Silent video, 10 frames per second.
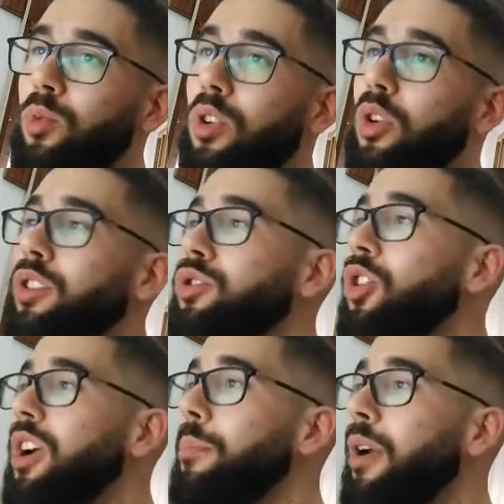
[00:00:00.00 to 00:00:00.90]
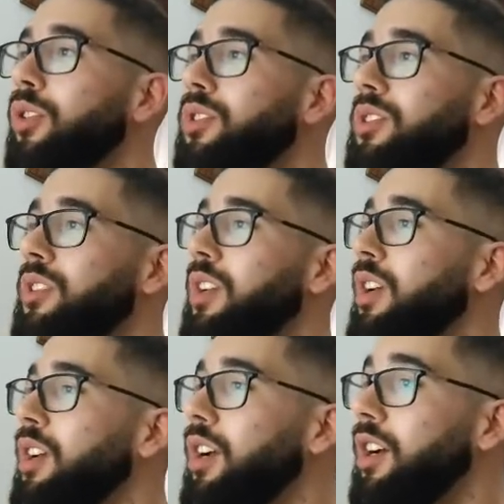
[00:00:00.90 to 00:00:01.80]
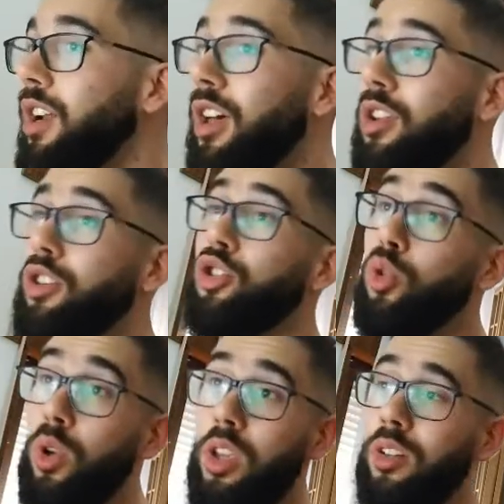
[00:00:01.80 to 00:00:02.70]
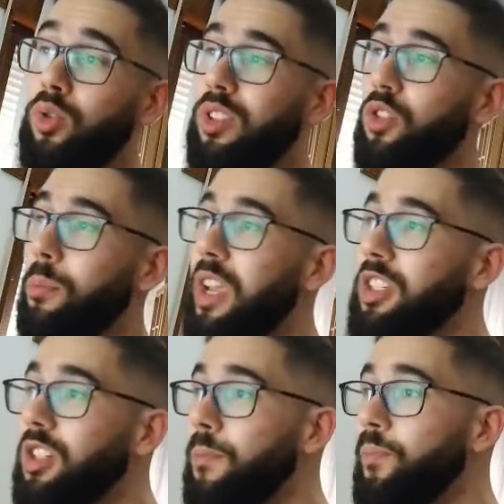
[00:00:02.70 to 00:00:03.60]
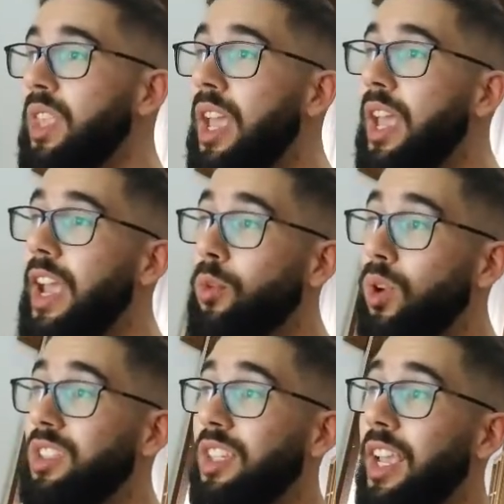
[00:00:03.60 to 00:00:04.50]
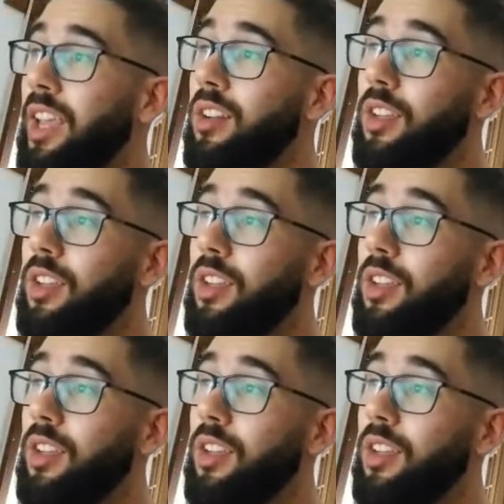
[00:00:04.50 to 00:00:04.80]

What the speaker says: we're going to talk about another 2-year transformation. And once again,